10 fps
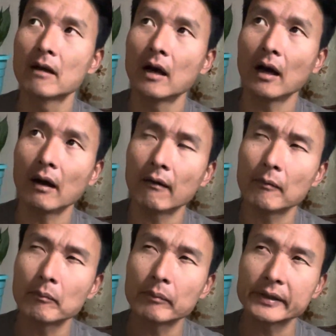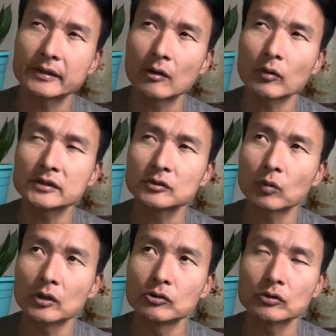But there was
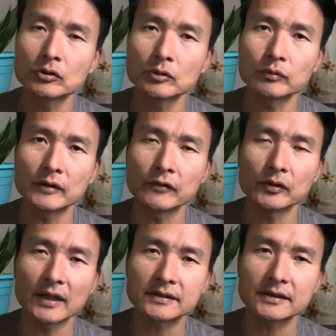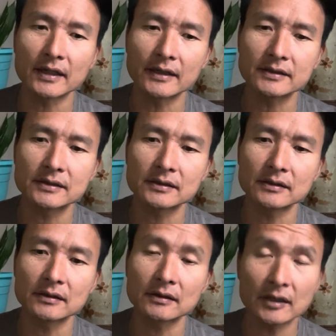one YouTube review that says
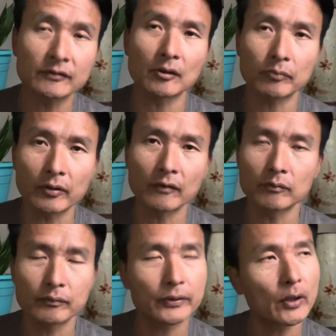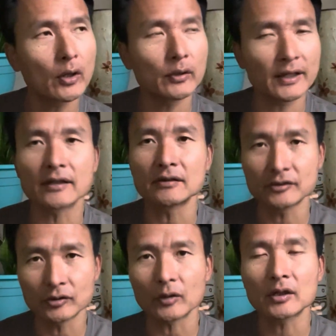even a pro like
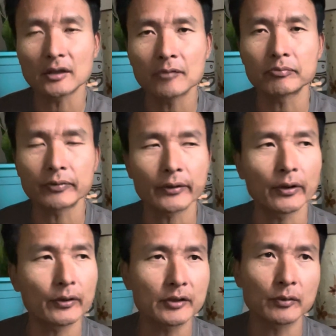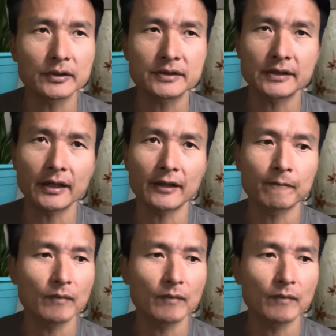a club pro, he was saying